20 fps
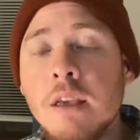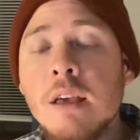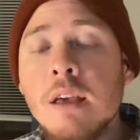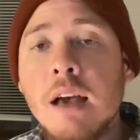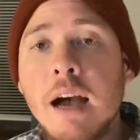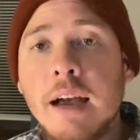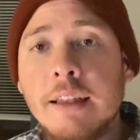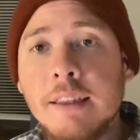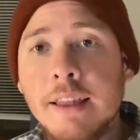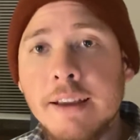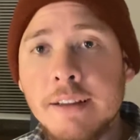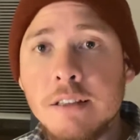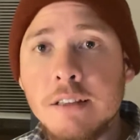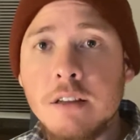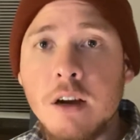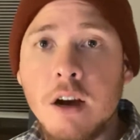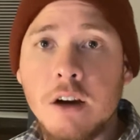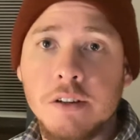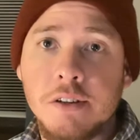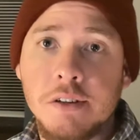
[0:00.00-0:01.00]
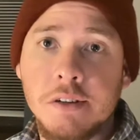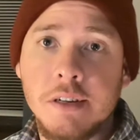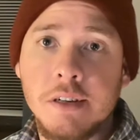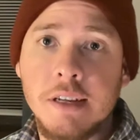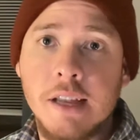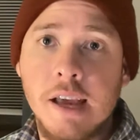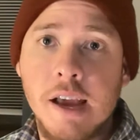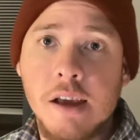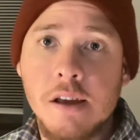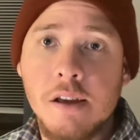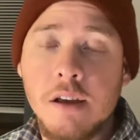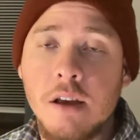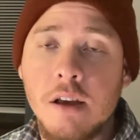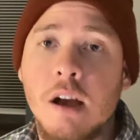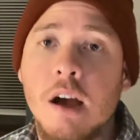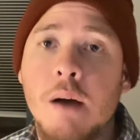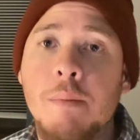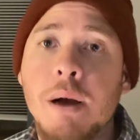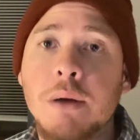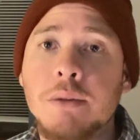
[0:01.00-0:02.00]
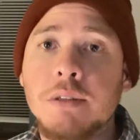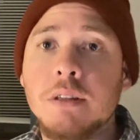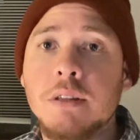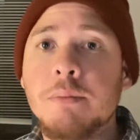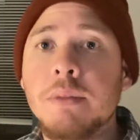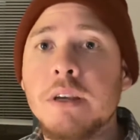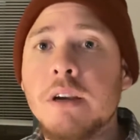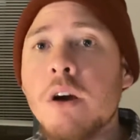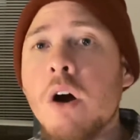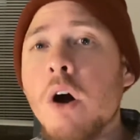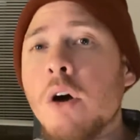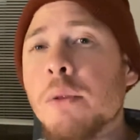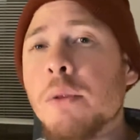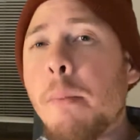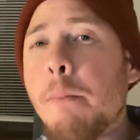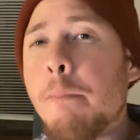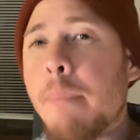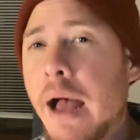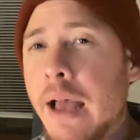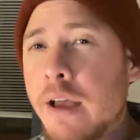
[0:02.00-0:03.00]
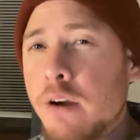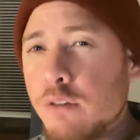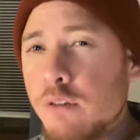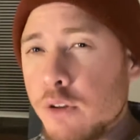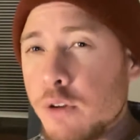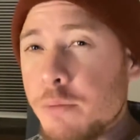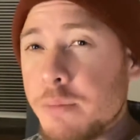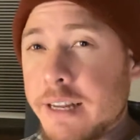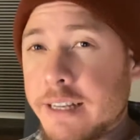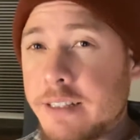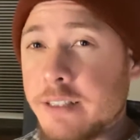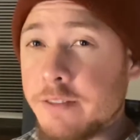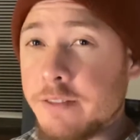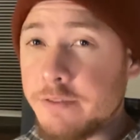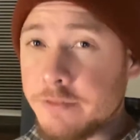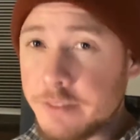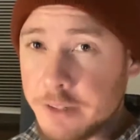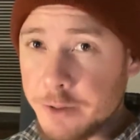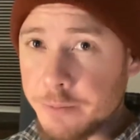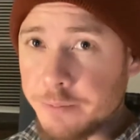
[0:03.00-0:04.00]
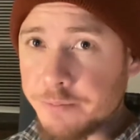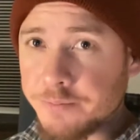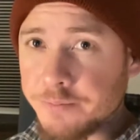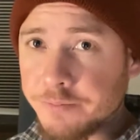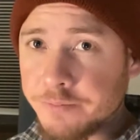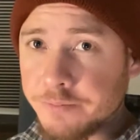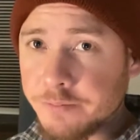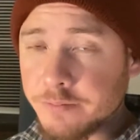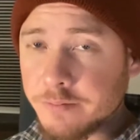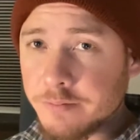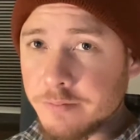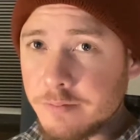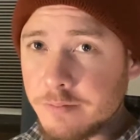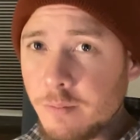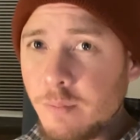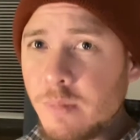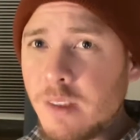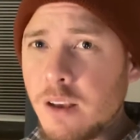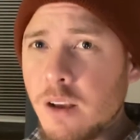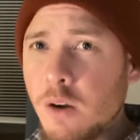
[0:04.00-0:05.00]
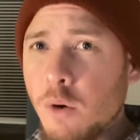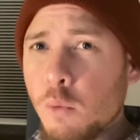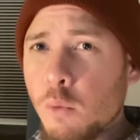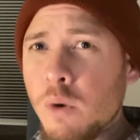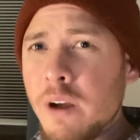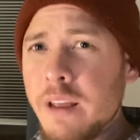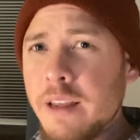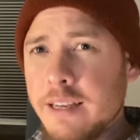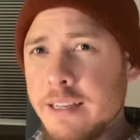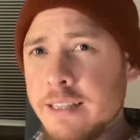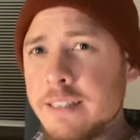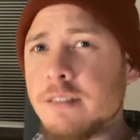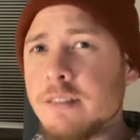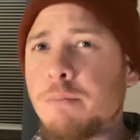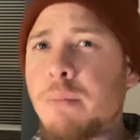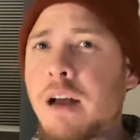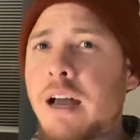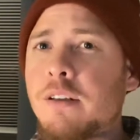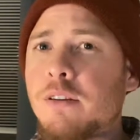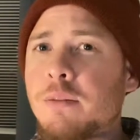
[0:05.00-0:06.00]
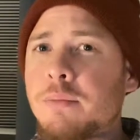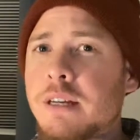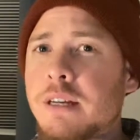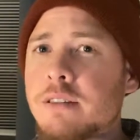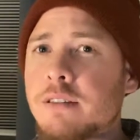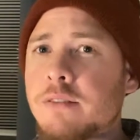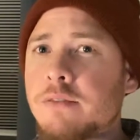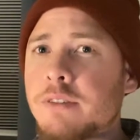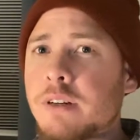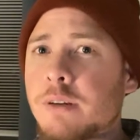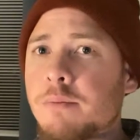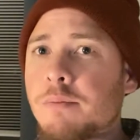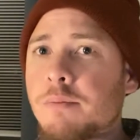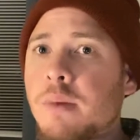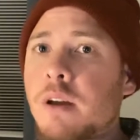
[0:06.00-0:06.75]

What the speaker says: I'd like to talk to you today about something called bioluminescent film. What is a bioluminescent film?